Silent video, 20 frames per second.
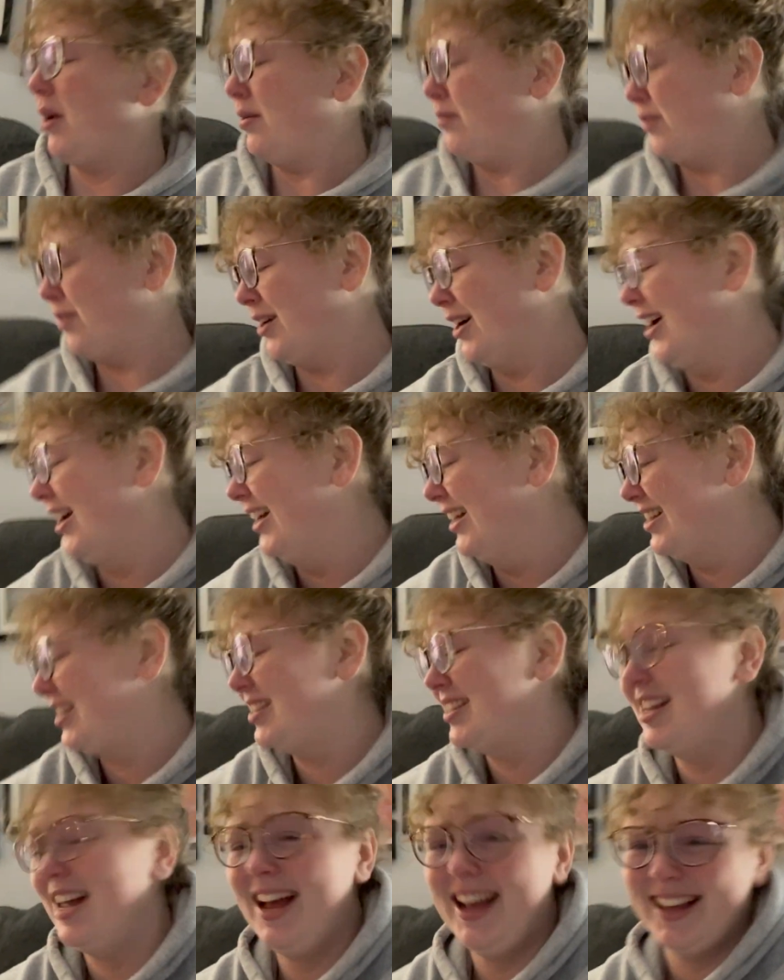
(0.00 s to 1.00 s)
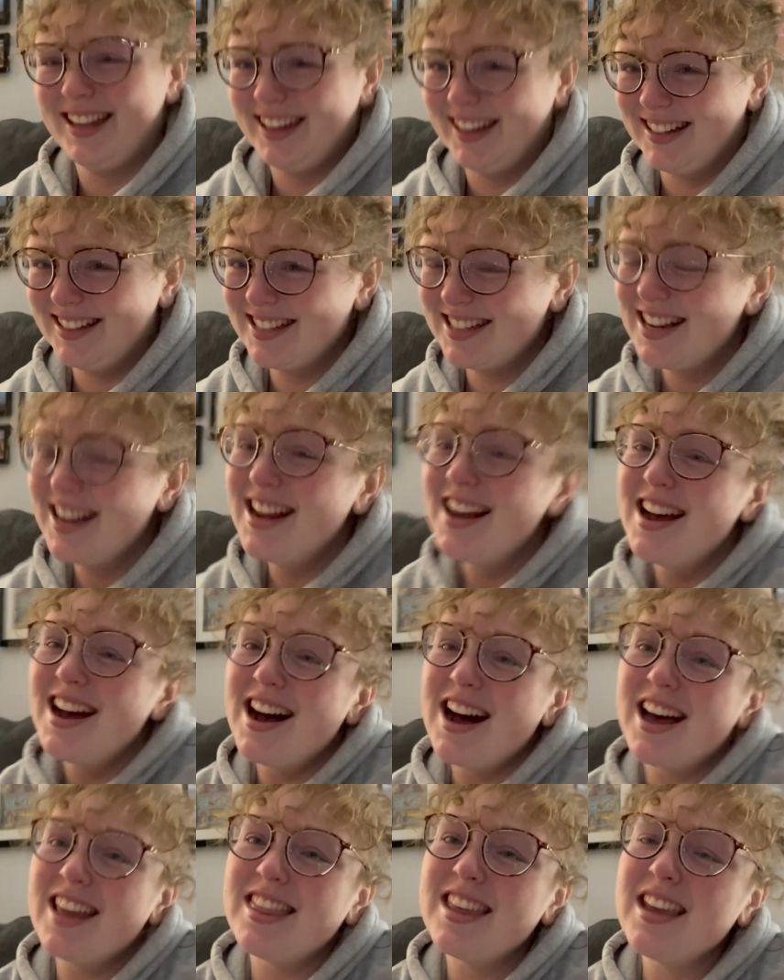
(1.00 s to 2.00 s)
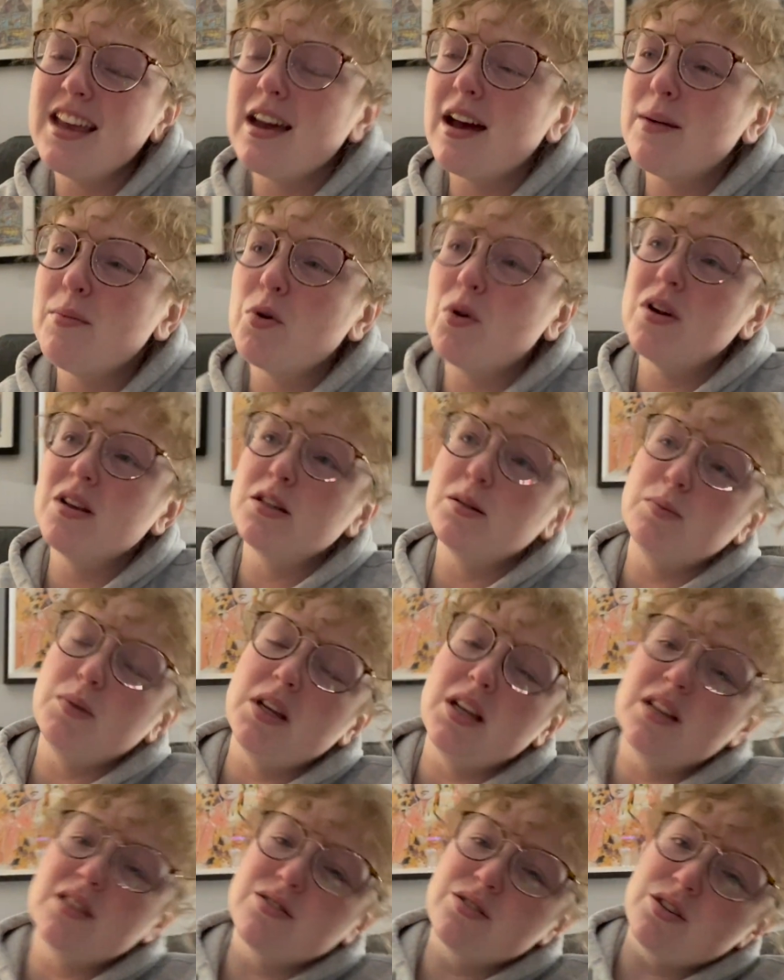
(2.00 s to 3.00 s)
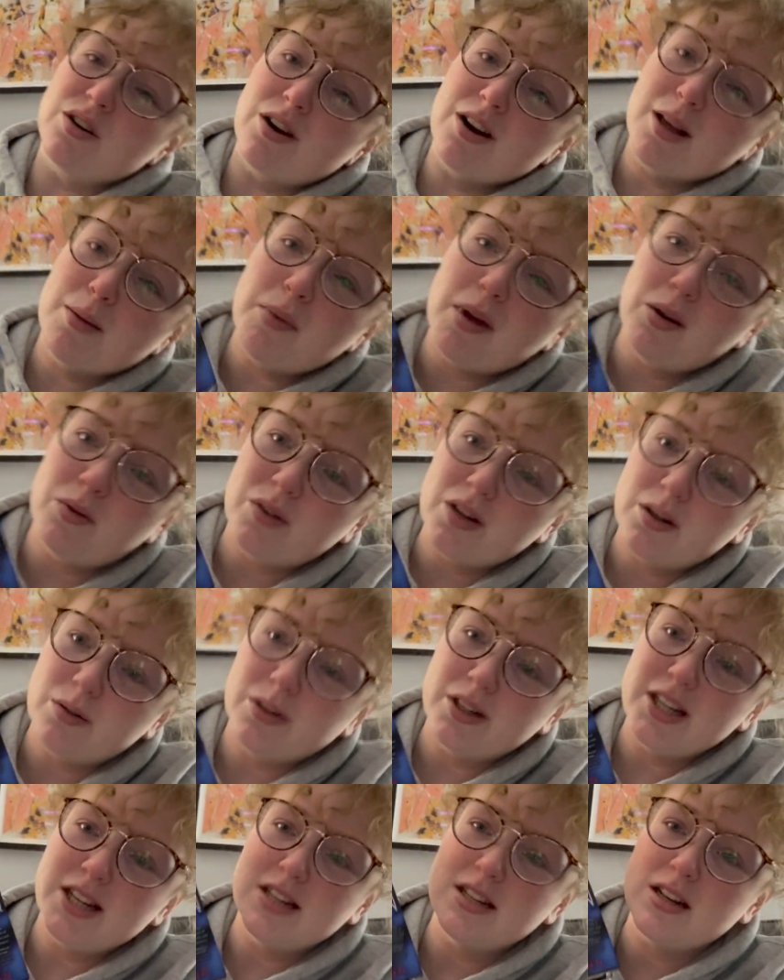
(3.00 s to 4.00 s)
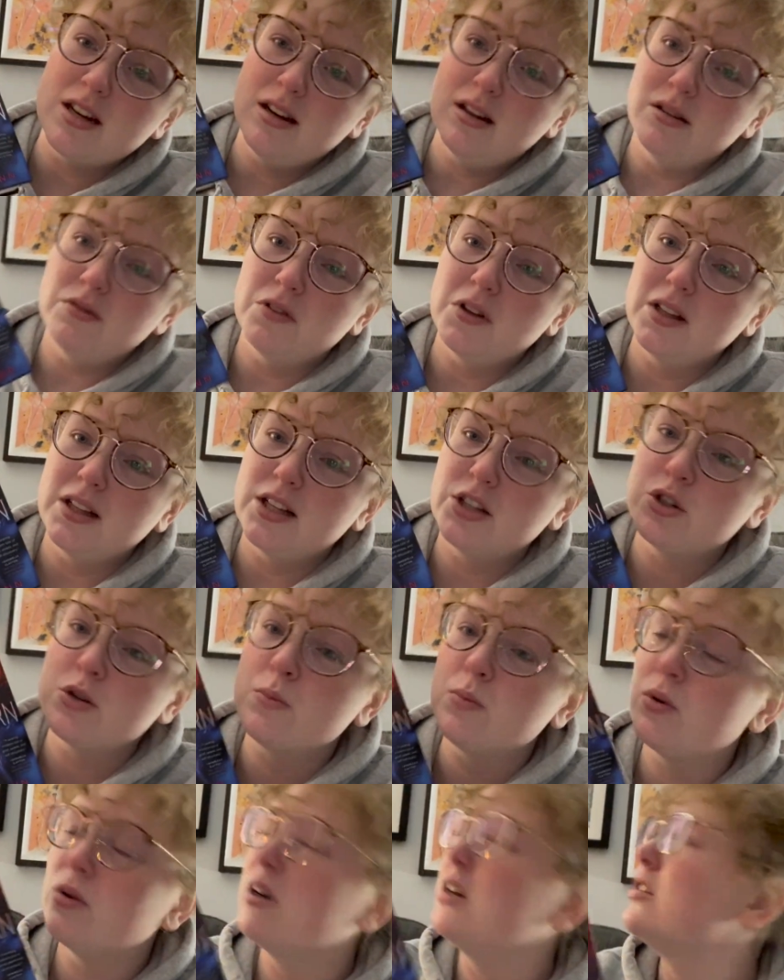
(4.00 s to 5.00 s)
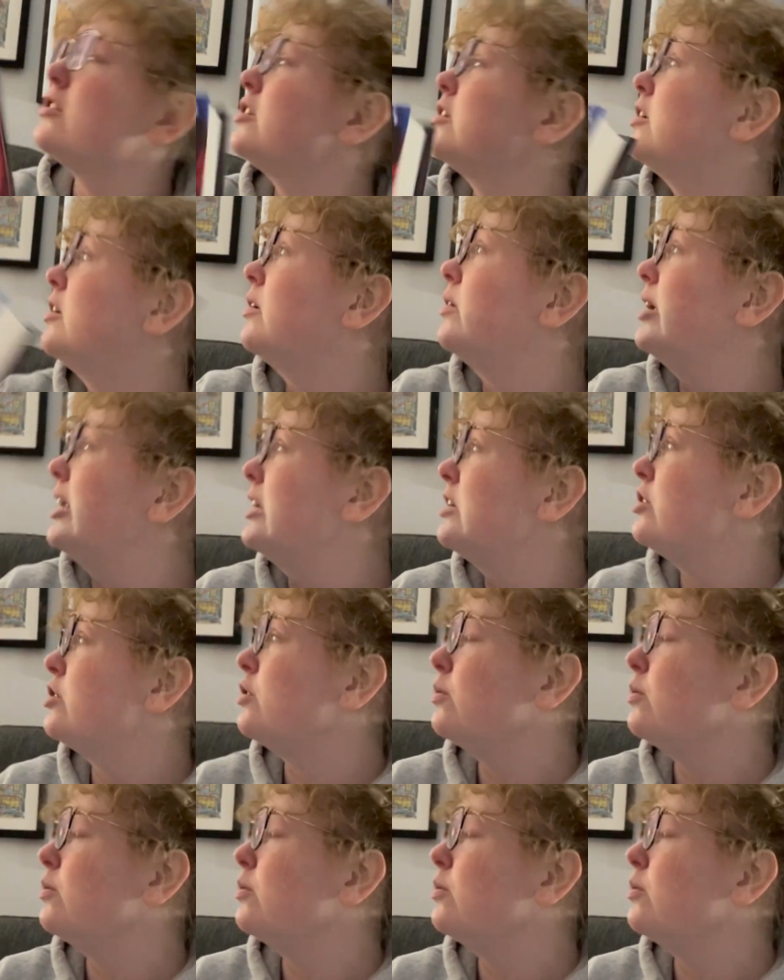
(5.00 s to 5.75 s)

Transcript: for a second. I think I'm going to be starting my reread of Legendborn to go into